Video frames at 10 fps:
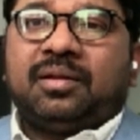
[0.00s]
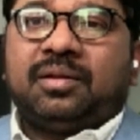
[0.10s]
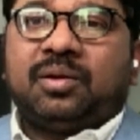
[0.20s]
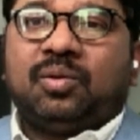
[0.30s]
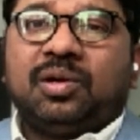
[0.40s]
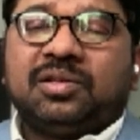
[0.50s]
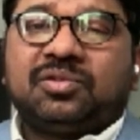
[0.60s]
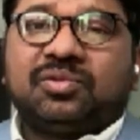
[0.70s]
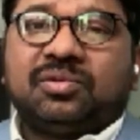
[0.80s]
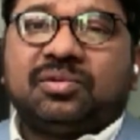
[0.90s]
the goal is
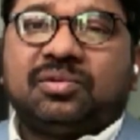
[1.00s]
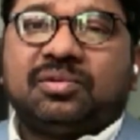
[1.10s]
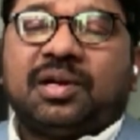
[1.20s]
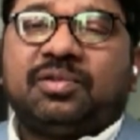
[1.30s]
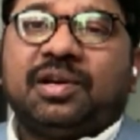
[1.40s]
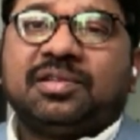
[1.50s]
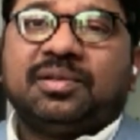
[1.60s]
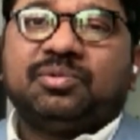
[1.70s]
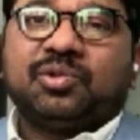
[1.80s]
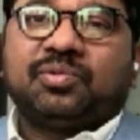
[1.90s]
to advise
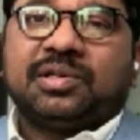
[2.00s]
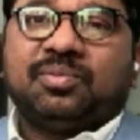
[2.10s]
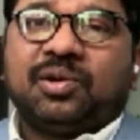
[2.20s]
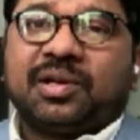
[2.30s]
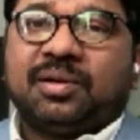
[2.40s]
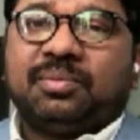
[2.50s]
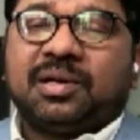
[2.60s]
them to quit smoking,